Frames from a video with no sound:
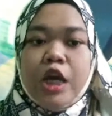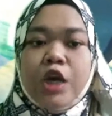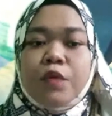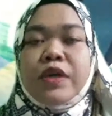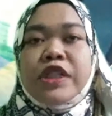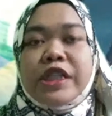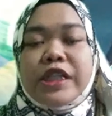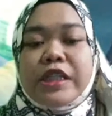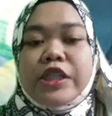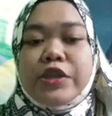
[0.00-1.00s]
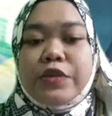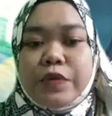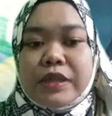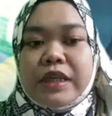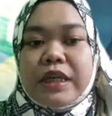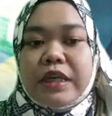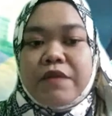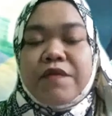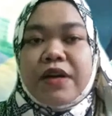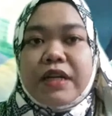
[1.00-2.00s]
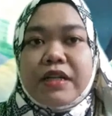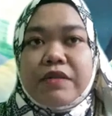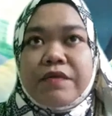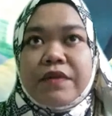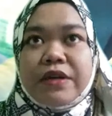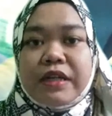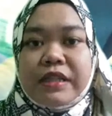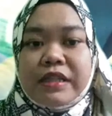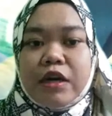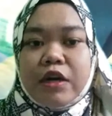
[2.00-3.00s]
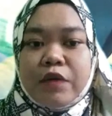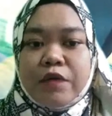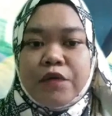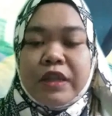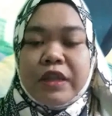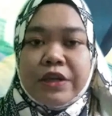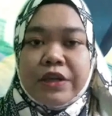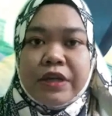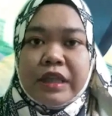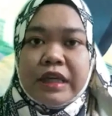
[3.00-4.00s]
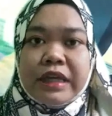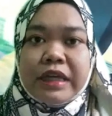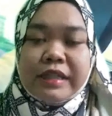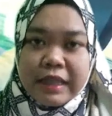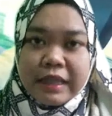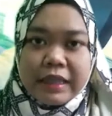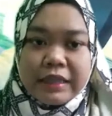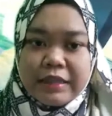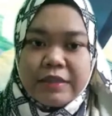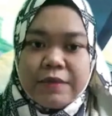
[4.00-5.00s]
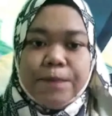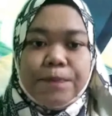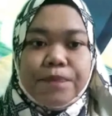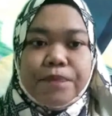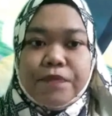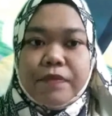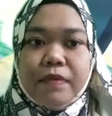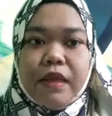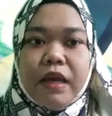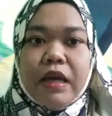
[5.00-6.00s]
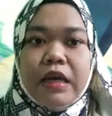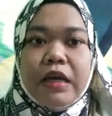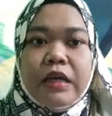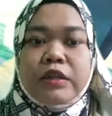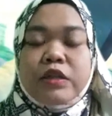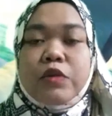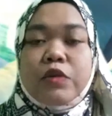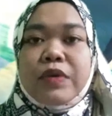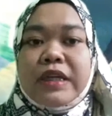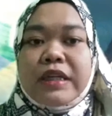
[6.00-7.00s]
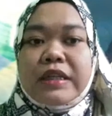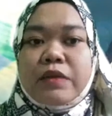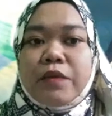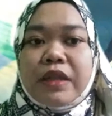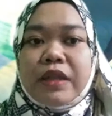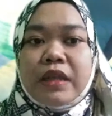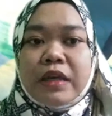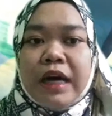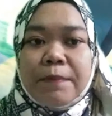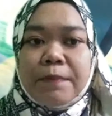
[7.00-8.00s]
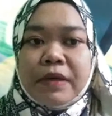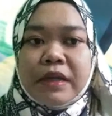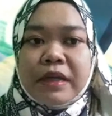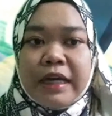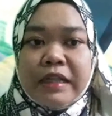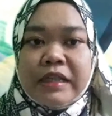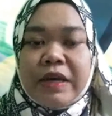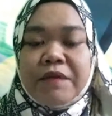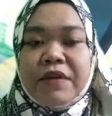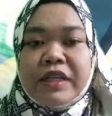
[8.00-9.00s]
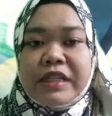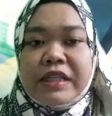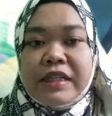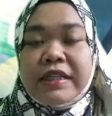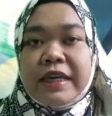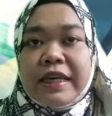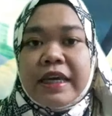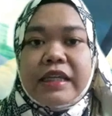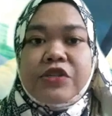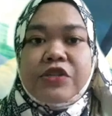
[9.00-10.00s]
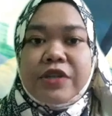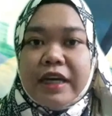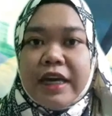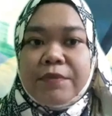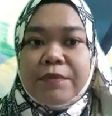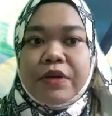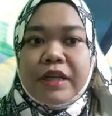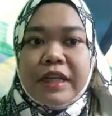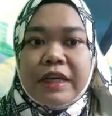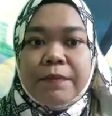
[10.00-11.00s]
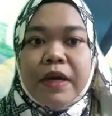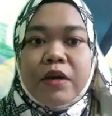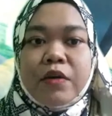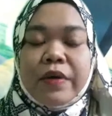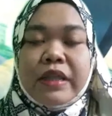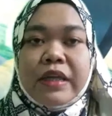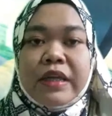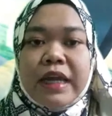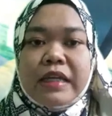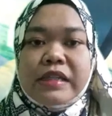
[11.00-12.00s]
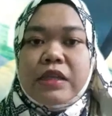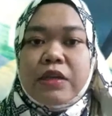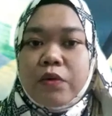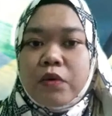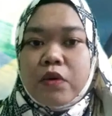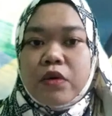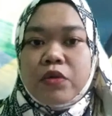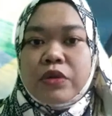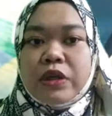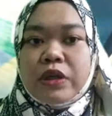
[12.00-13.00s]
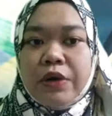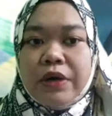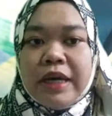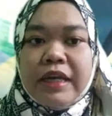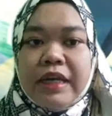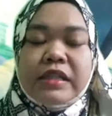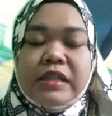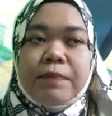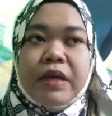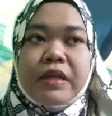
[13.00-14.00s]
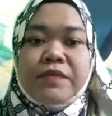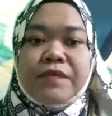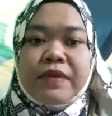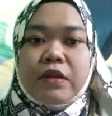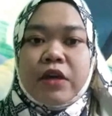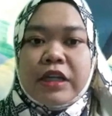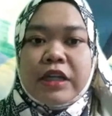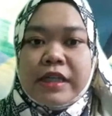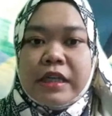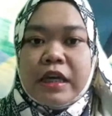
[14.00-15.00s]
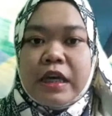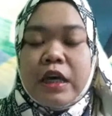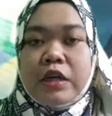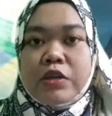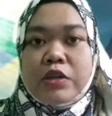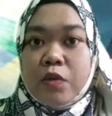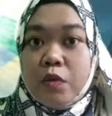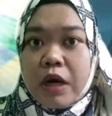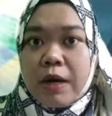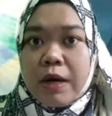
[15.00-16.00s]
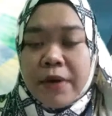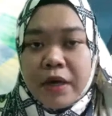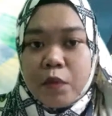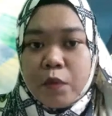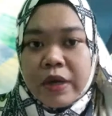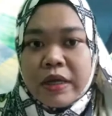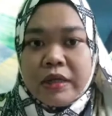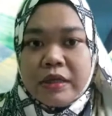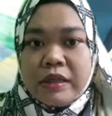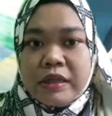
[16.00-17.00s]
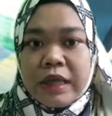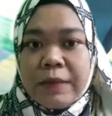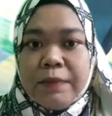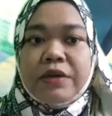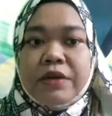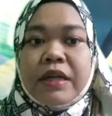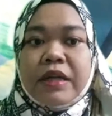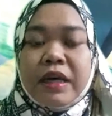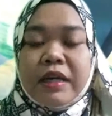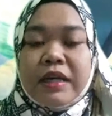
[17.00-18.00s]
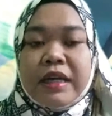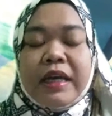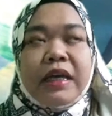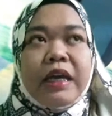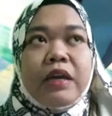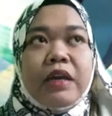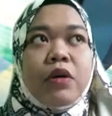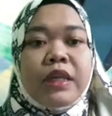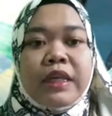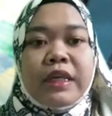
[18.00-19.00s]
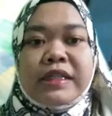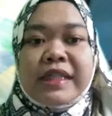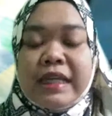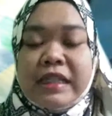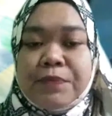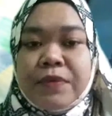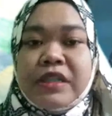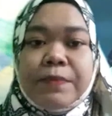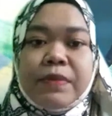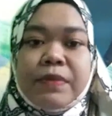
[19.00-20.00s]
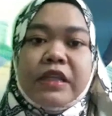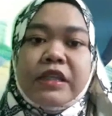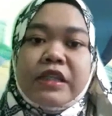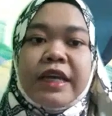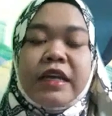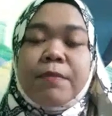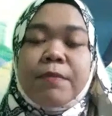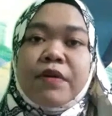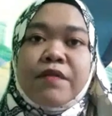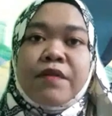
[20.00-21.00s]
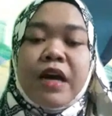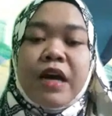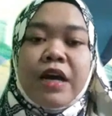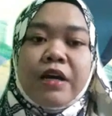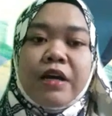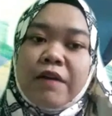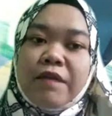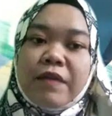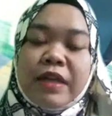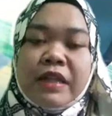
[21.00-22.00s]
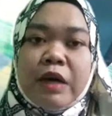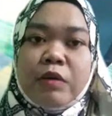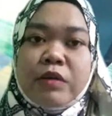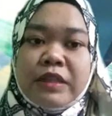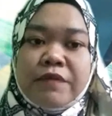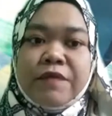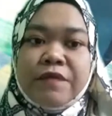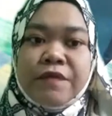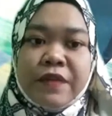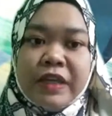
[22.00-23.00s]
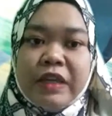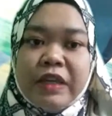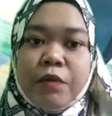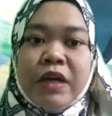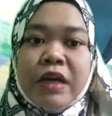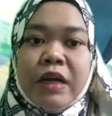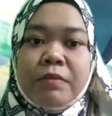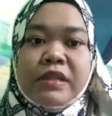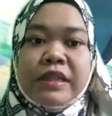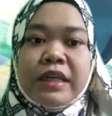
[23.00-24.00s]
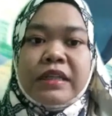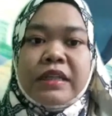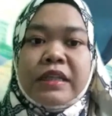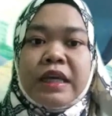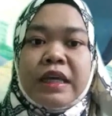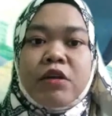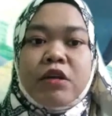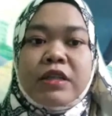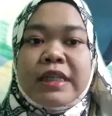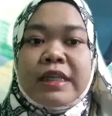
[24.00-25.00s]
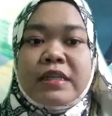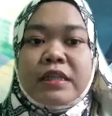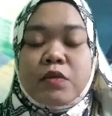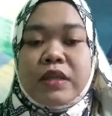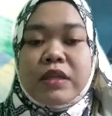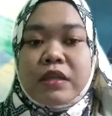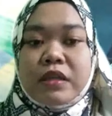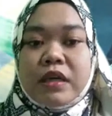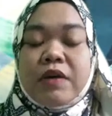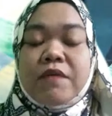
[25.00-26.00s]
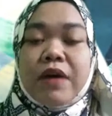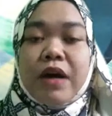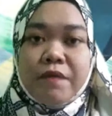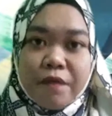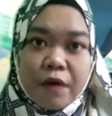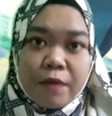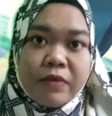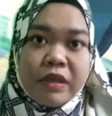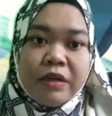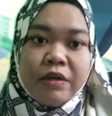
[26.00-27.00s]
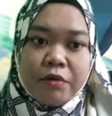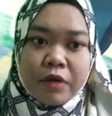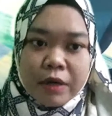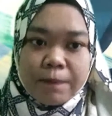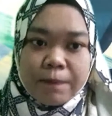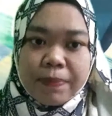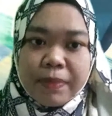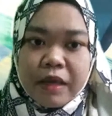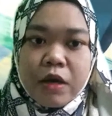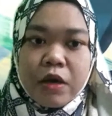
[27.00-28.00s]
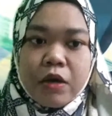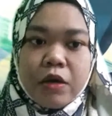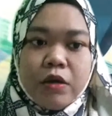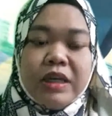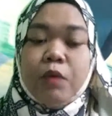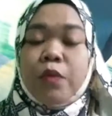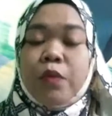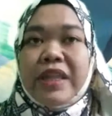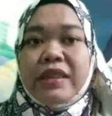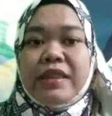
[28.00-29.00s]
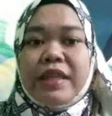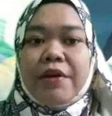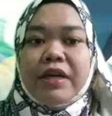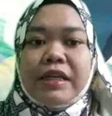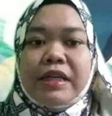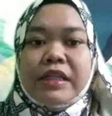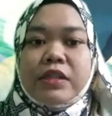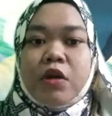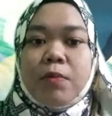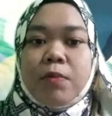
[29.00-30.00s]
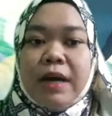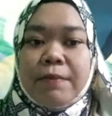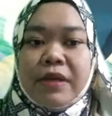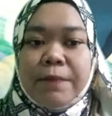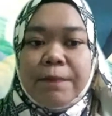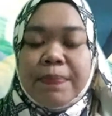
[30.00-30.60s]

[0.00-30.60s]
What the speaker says: which is used in a variety of weather critical settings. So with the hypercast aviation, they can track and predict micro weather that is low to the ground and in a specific location. So, but while a typical radar, they can only sense precipitation that above roughly 1,000 feet, while climate cell technology senses weather from the ground up. Okay, when there is storm coming,